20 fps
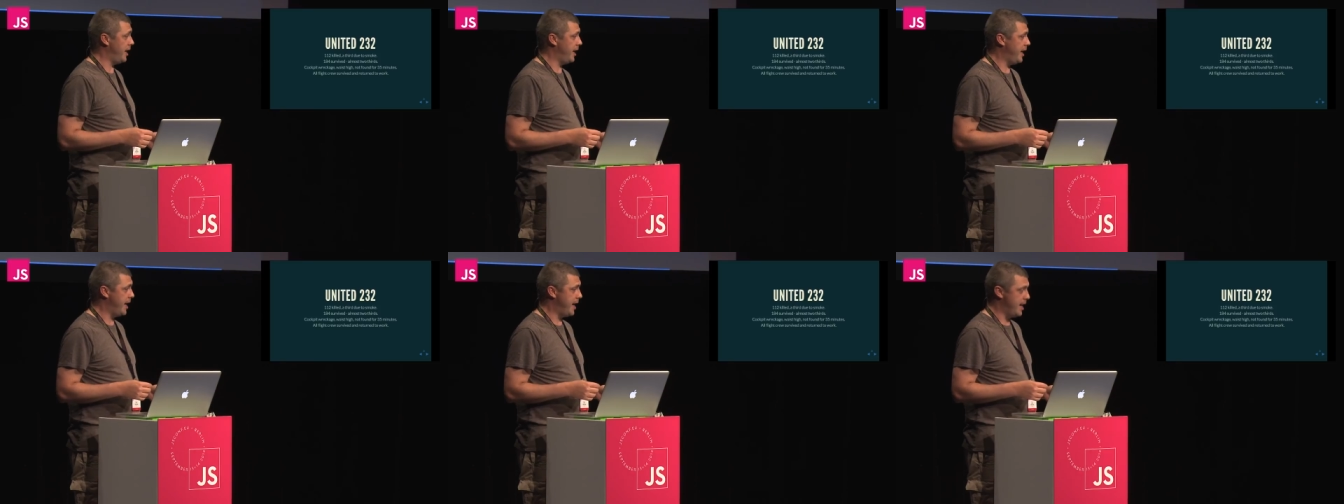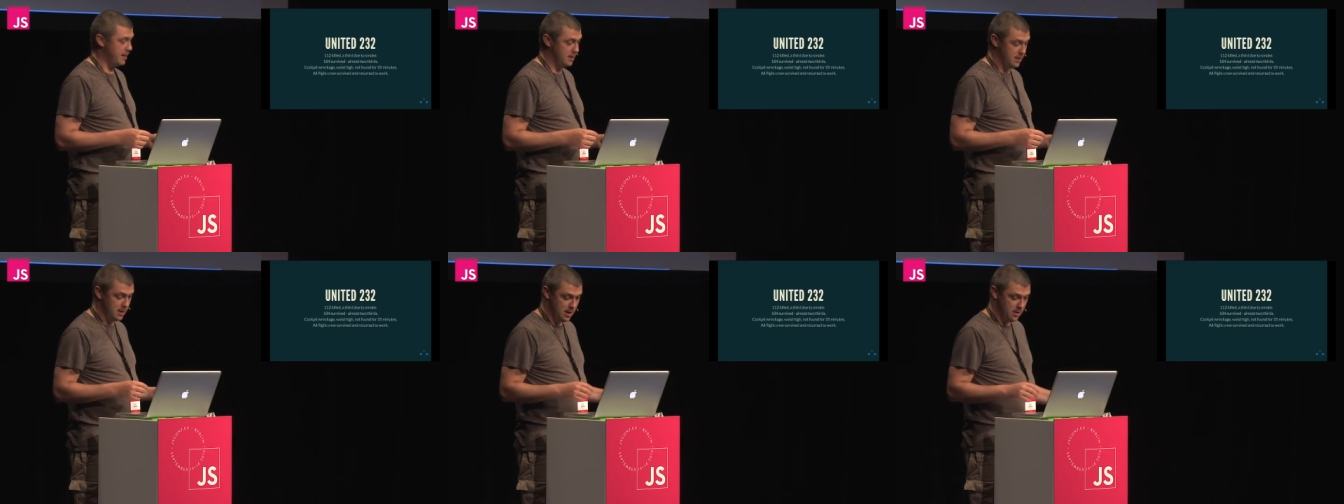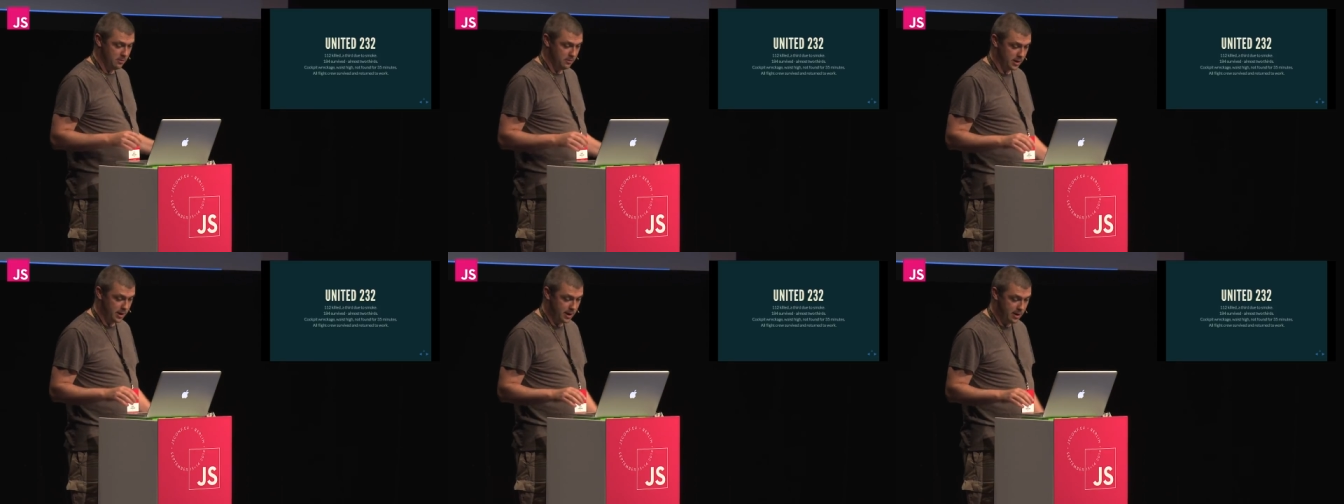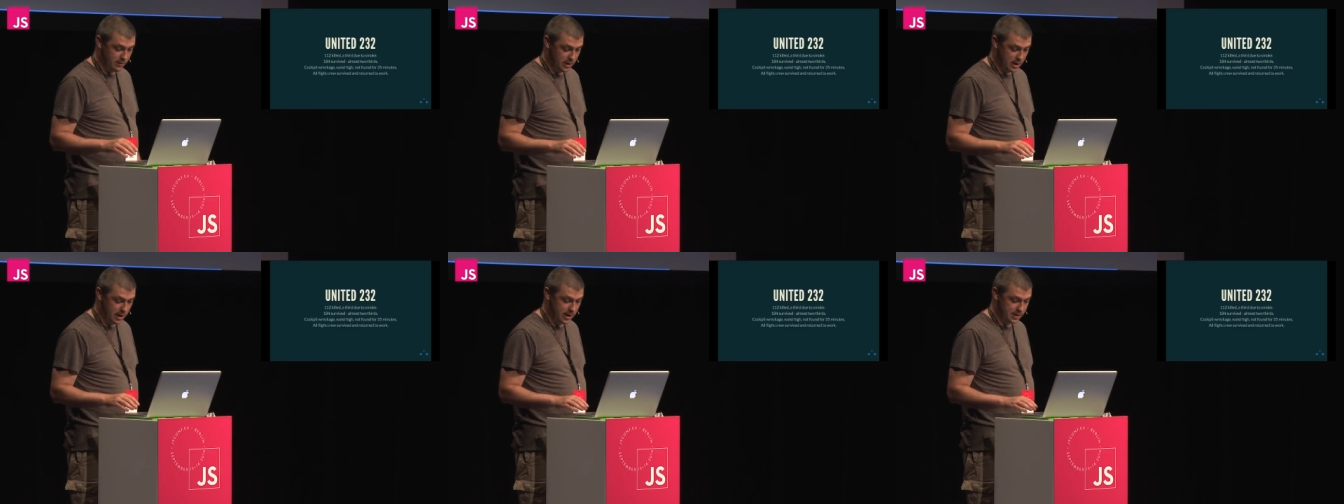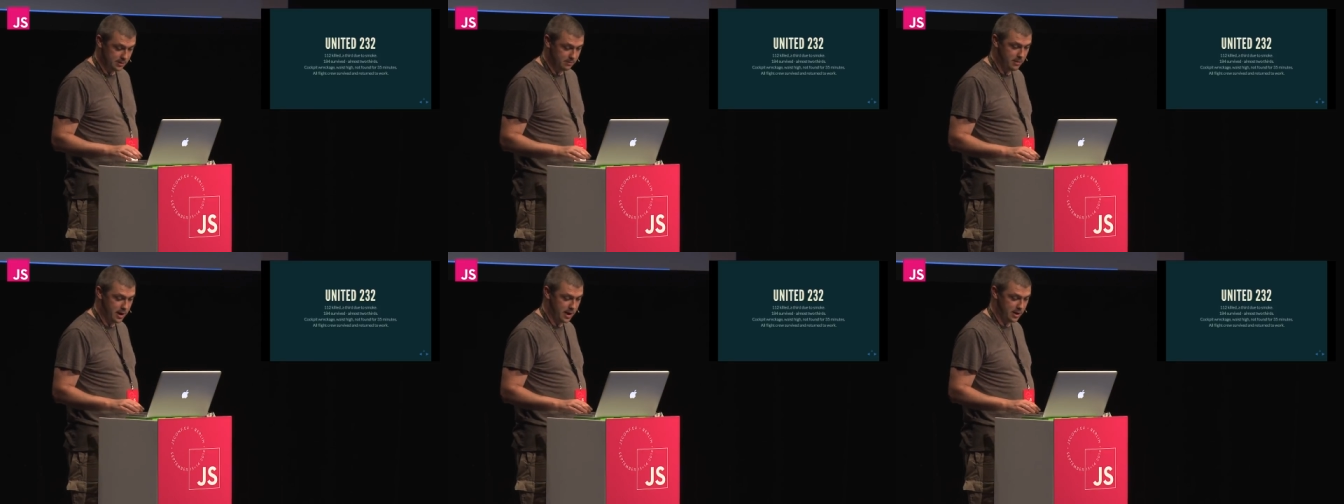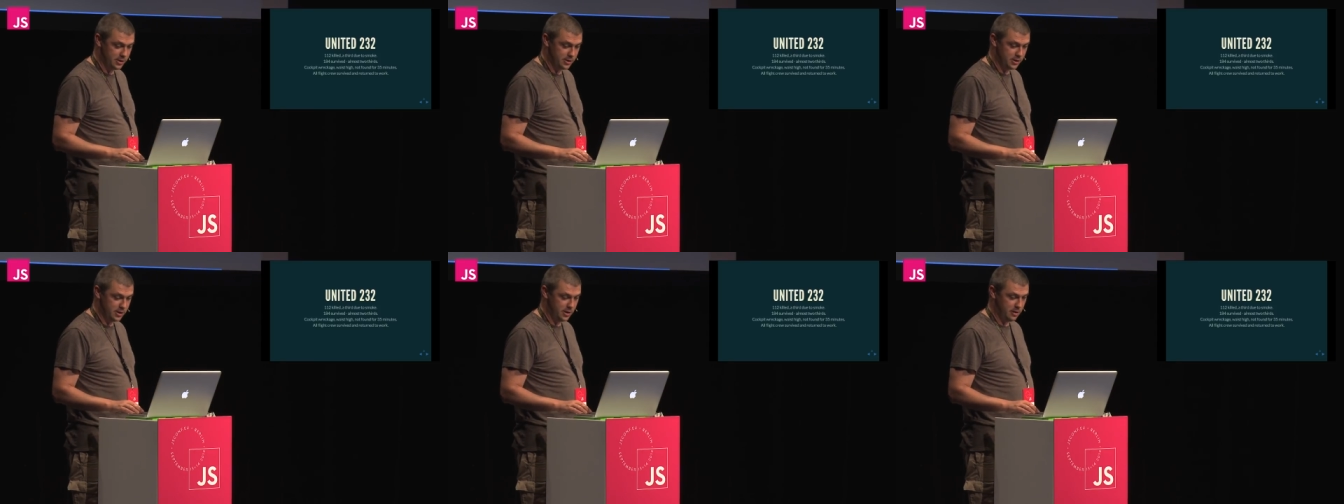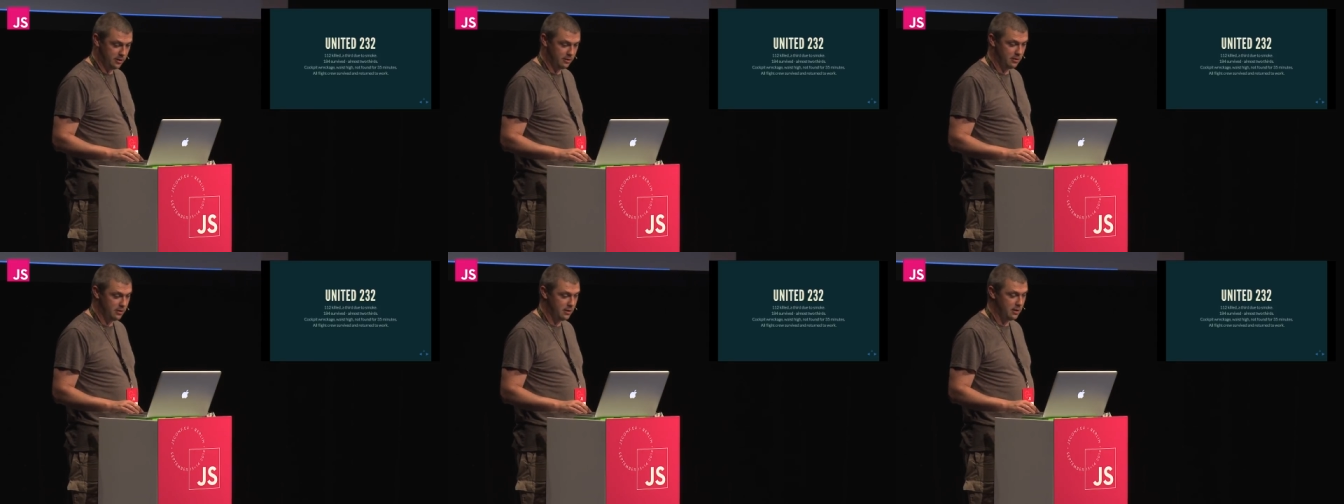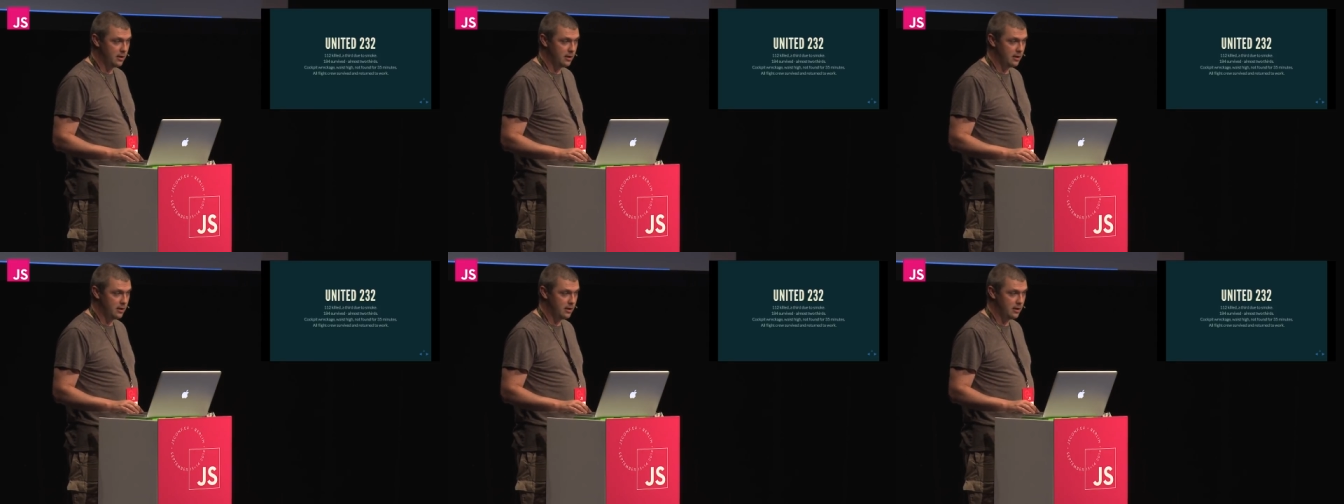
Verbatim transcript: again, but nevertheless managed to